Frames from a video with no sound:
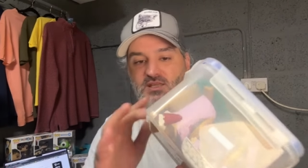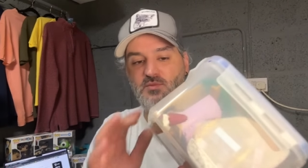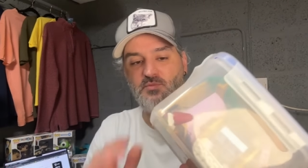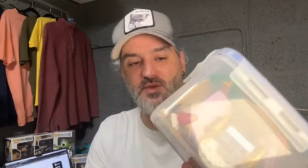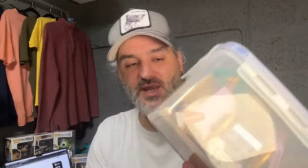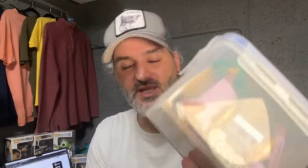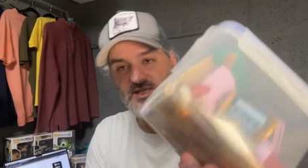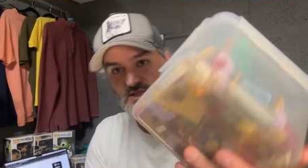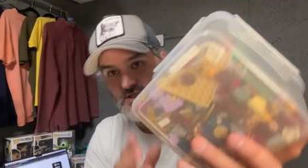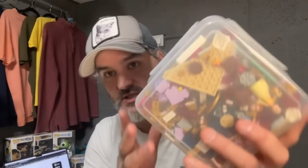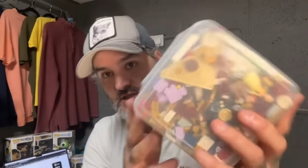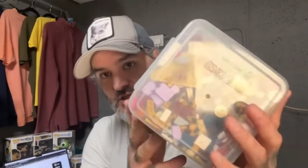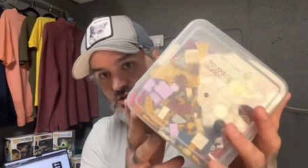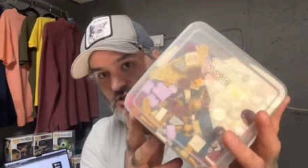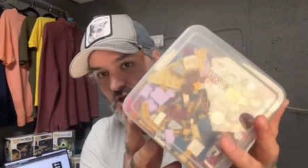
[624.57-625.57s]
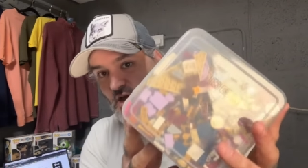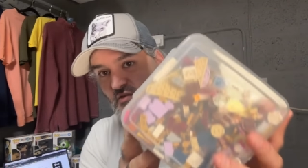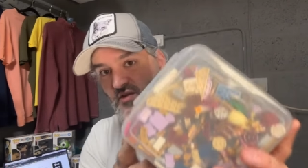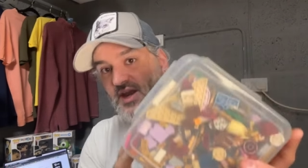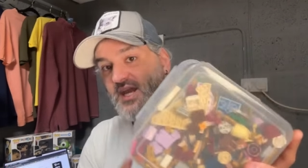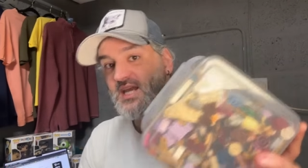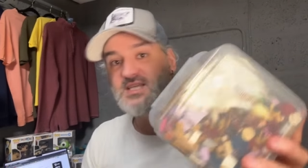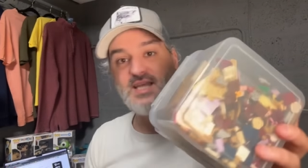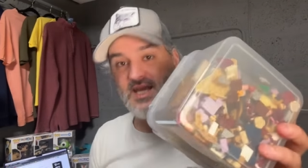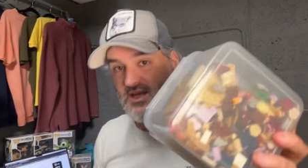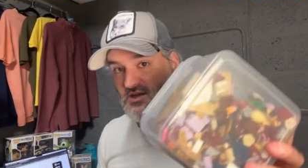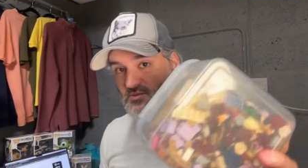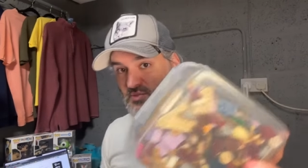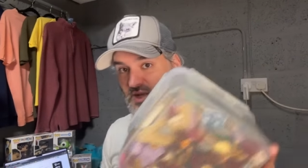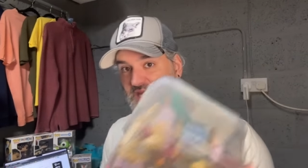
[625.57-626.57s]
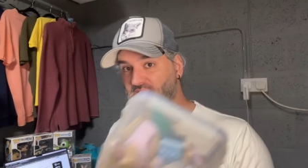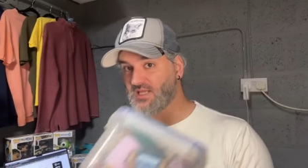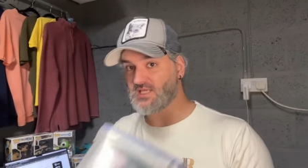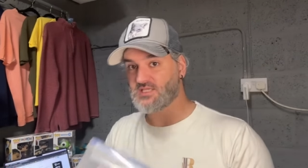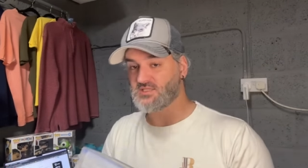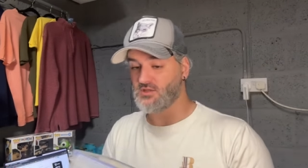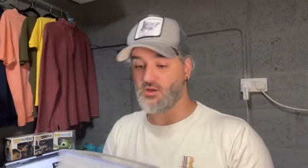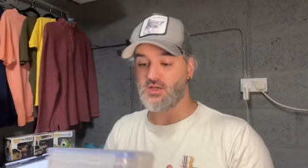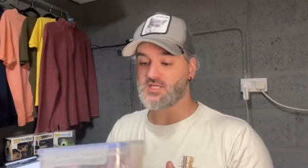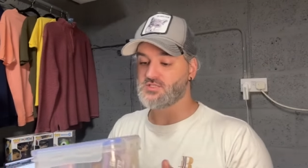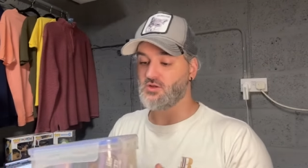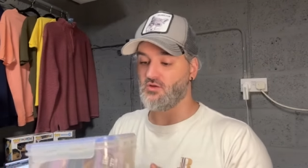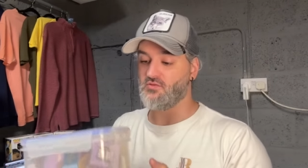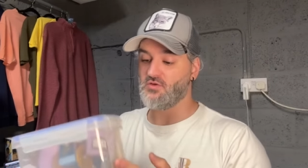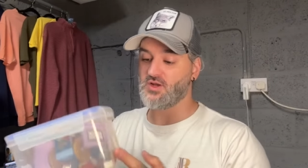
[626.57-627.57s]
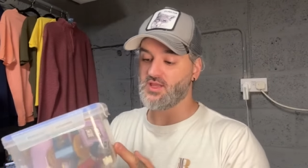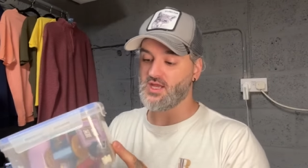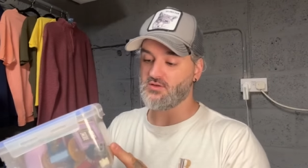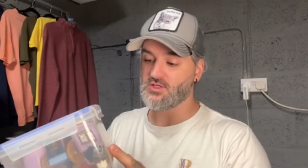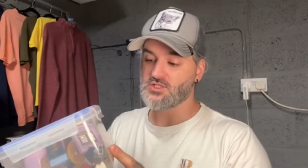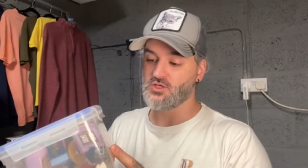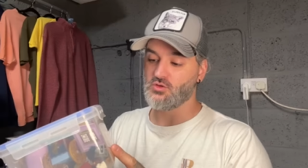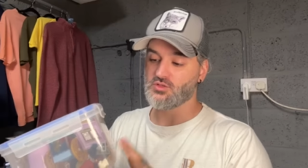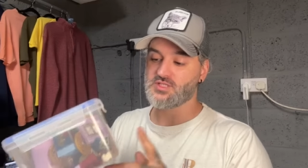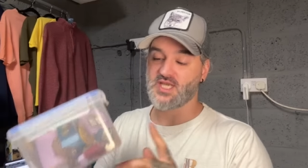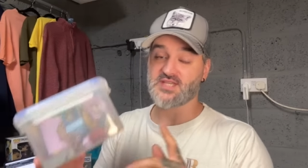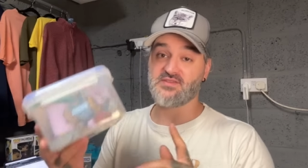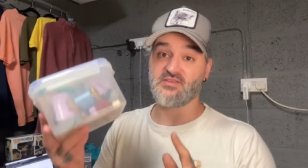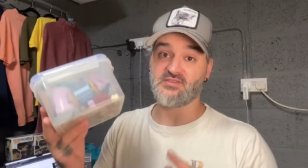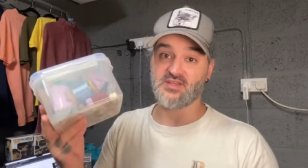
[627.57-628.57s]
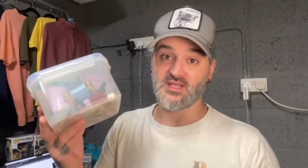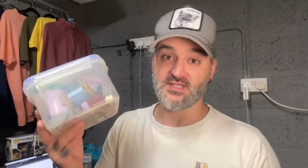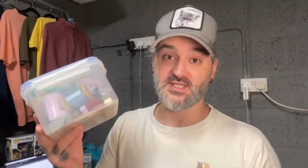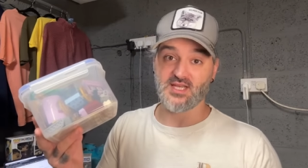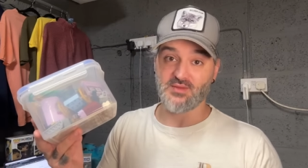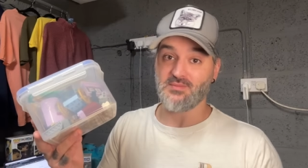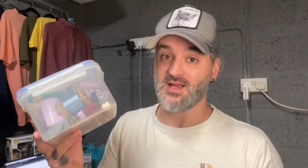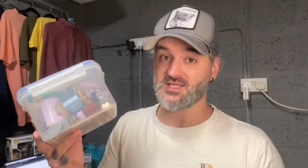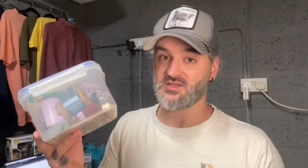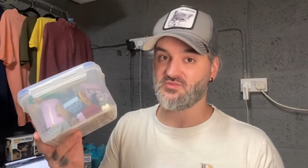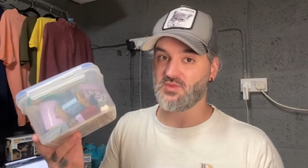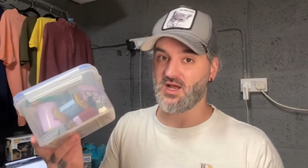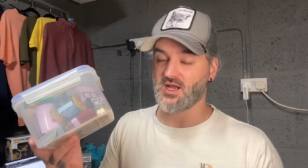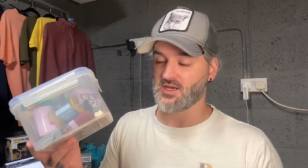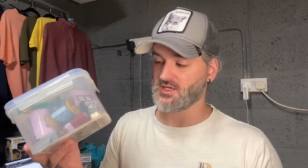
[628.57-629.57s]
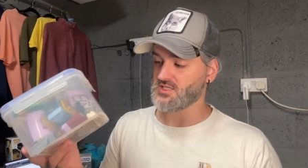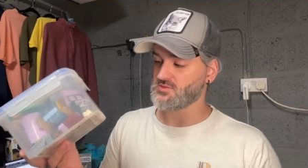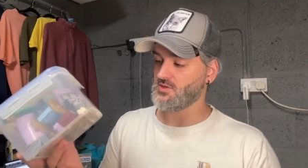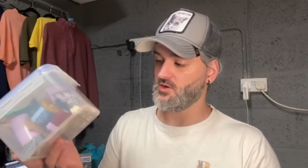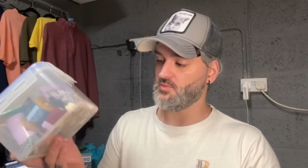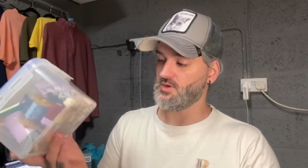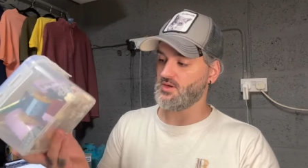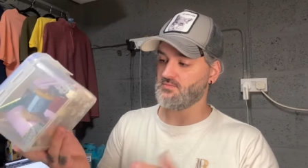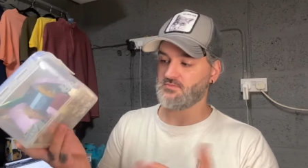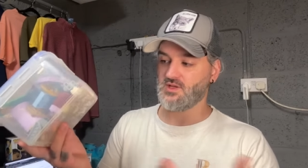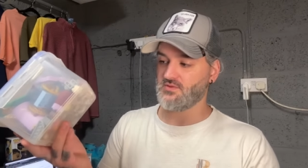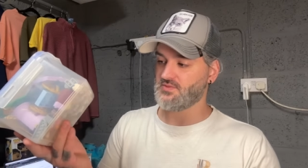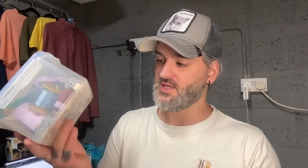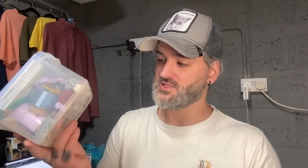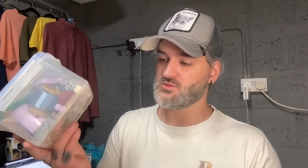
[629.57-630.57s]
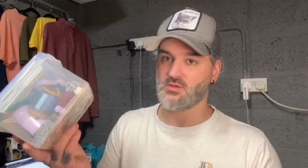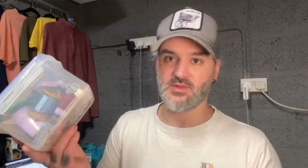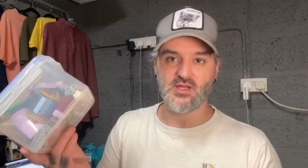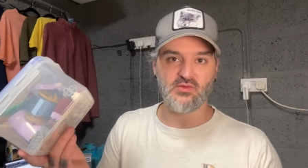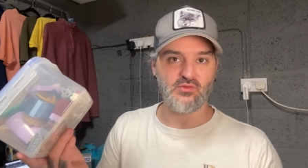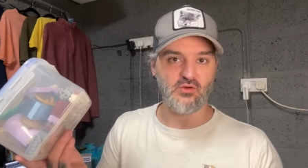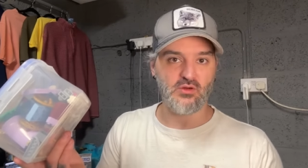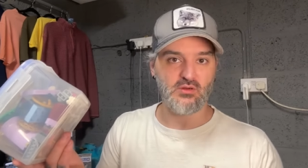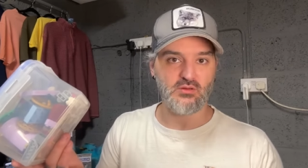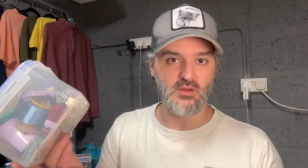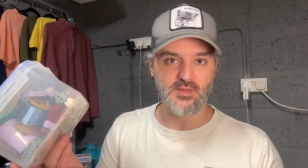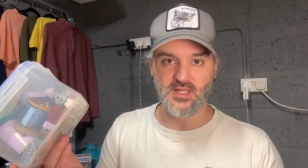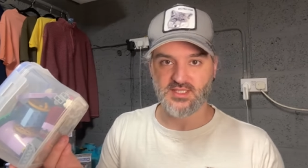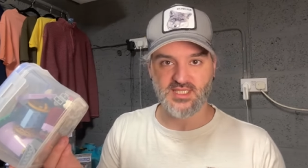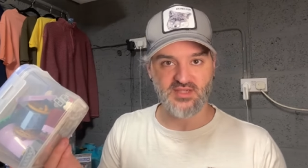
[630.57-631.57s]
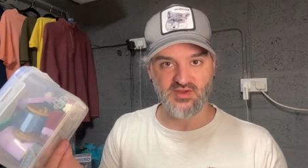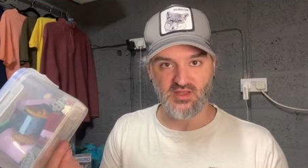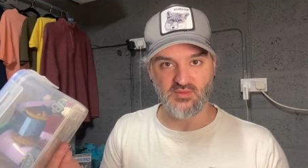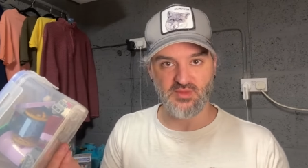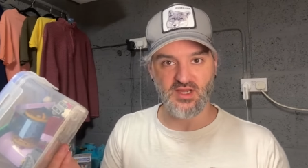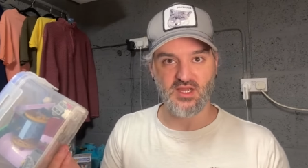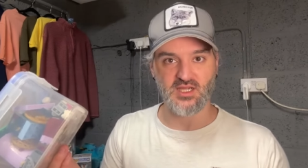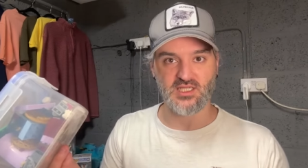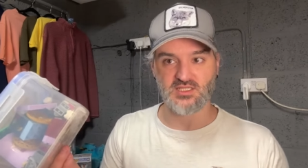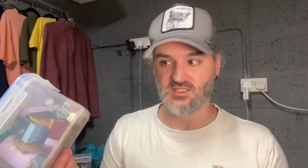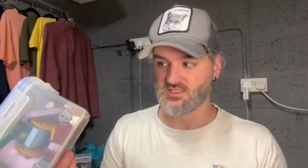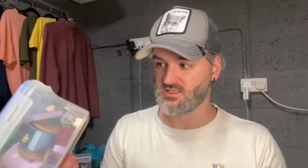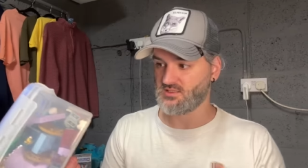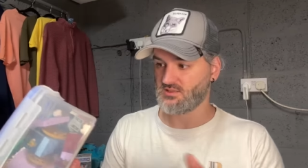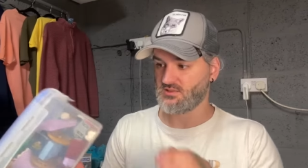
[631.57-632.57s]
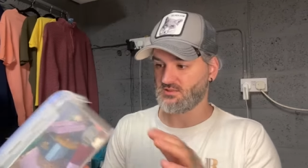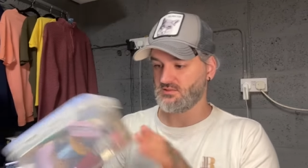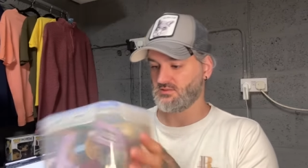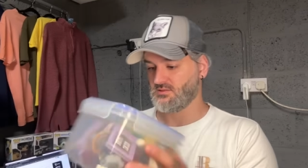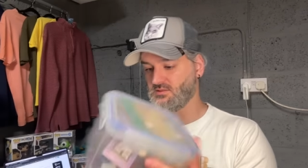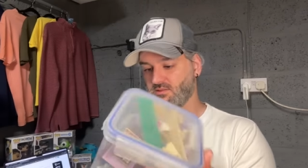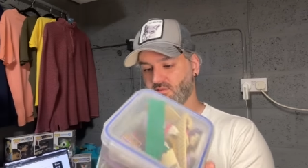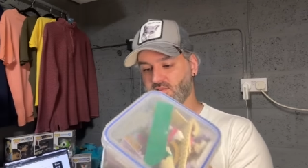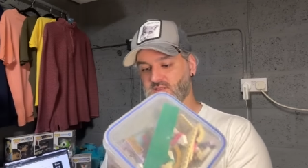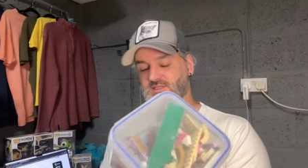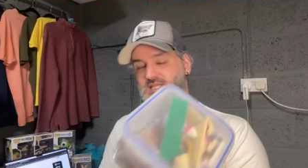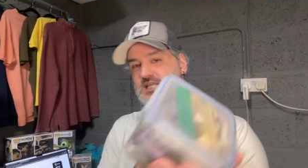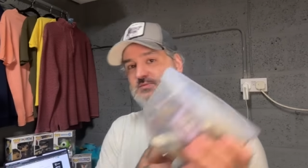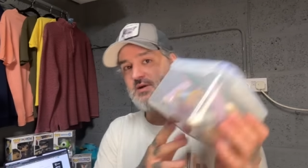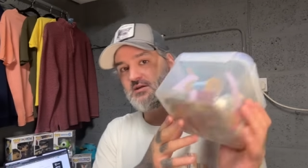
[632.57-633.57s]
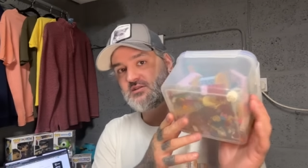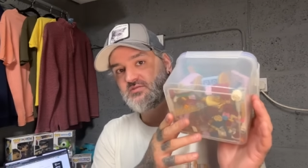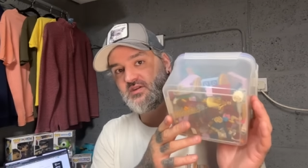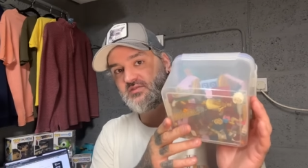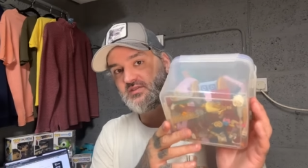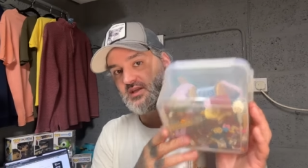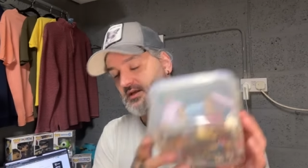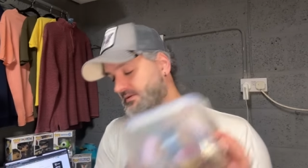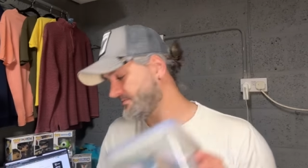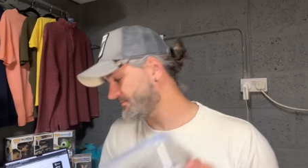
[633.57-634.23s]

the Beast stuff. It is incomplete. There's not, it's not fully there at all. Six fifty is still a massive bargain as well, but uh, that's what I'm here for. I'm here to give out the bargains. £6.50.